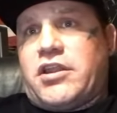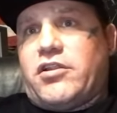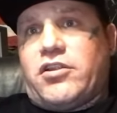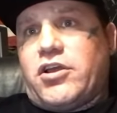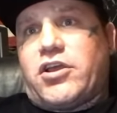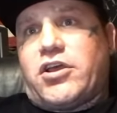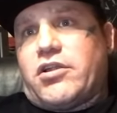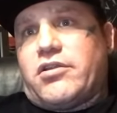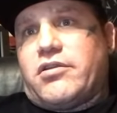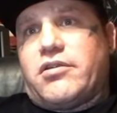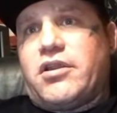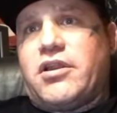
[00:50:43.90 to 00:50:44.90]
it look
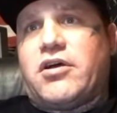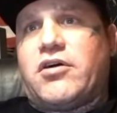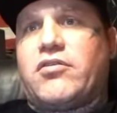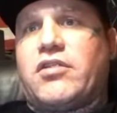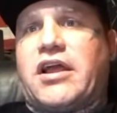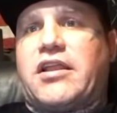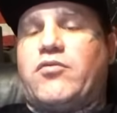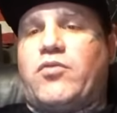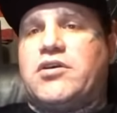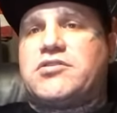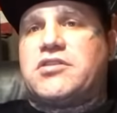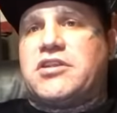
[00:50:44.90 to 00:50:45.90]
good? Like,
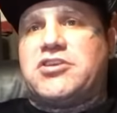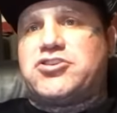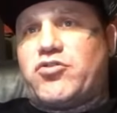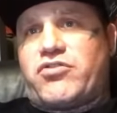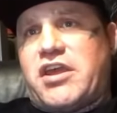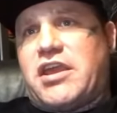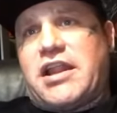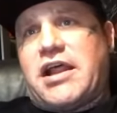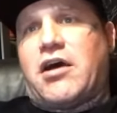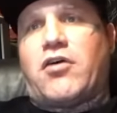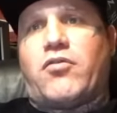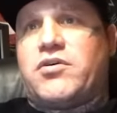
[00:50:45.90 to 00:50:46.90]
did you think it
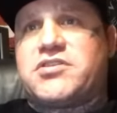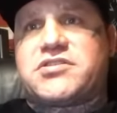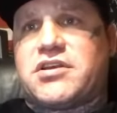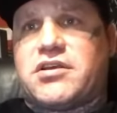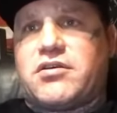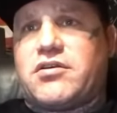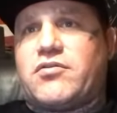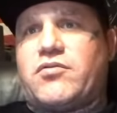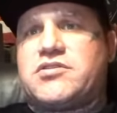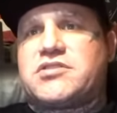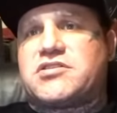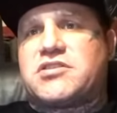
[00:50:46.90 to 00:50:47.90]
out? Was it
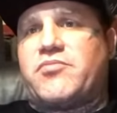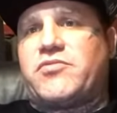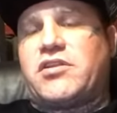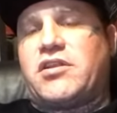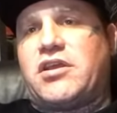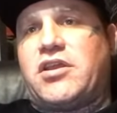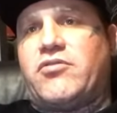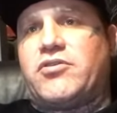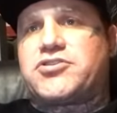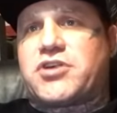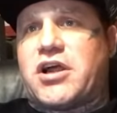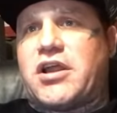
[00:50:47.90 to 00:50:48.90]
something that you
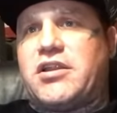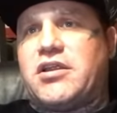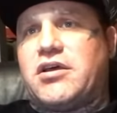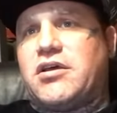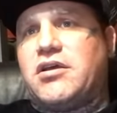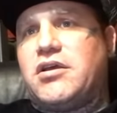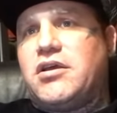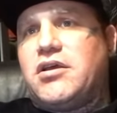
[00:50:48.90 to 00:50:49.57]
were trying to,